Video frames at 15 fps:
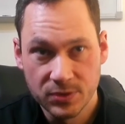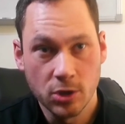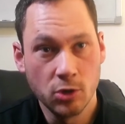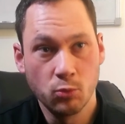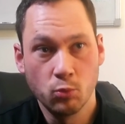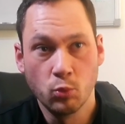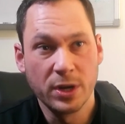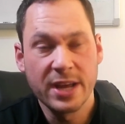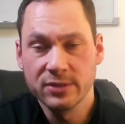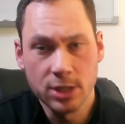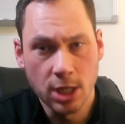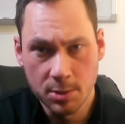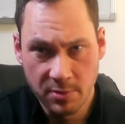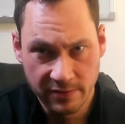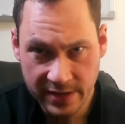Whatever
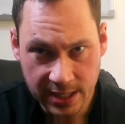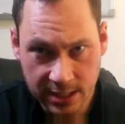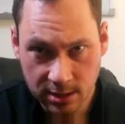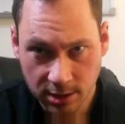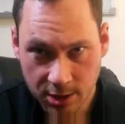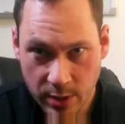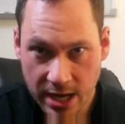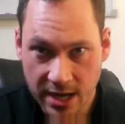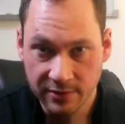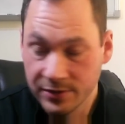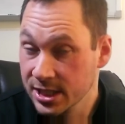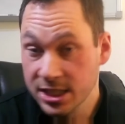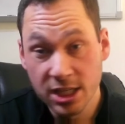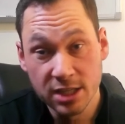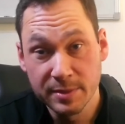type of vehicle you have, there's
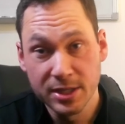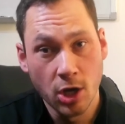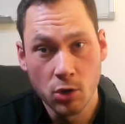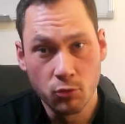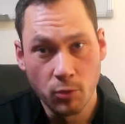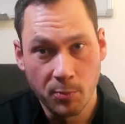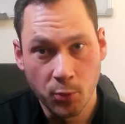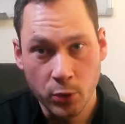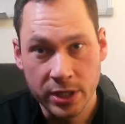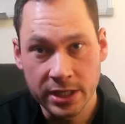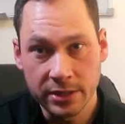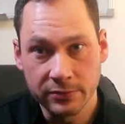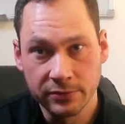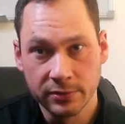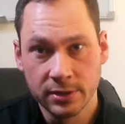going to be no
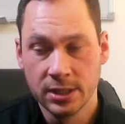reprieve.